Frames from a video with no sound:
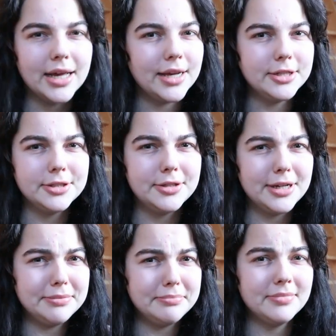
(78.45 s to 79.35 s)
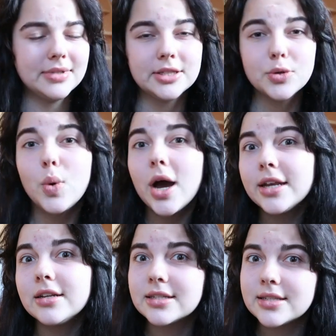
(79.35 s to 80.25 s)
I don't know, it's
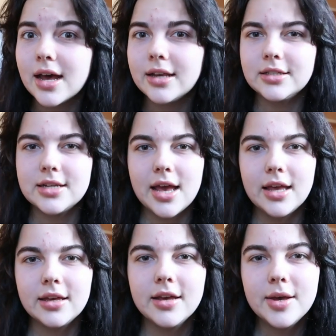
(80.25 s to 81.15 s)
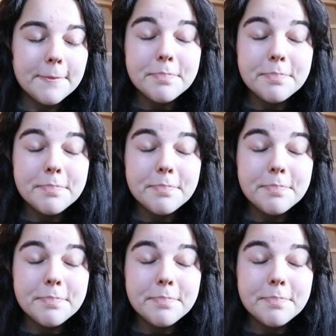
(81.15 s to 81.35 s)
quite an exciting day.